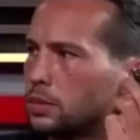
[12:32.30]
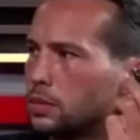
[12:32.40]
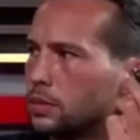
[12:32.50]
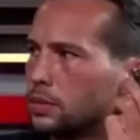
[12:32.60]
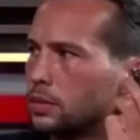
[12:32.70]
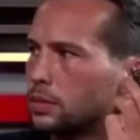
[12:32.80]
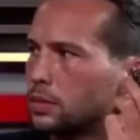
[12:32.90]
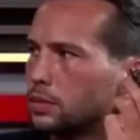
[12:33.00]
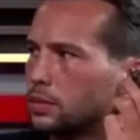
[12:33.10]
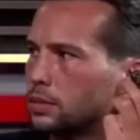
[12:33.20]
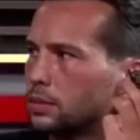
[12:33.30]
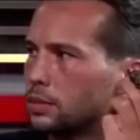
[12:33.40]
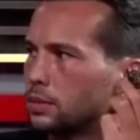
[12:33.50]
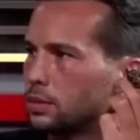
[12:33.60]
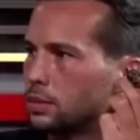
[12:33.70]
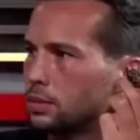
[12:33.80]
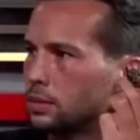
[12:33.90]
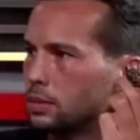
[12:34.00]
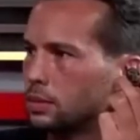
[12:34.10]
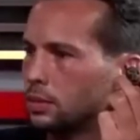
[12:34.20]

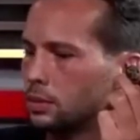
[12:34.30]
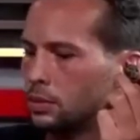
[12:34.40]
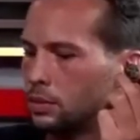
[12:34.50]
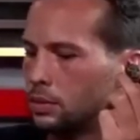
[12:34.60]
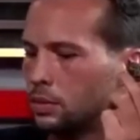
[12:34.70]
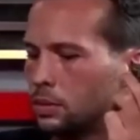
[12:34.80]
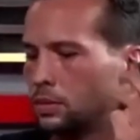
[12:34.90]
[no speech]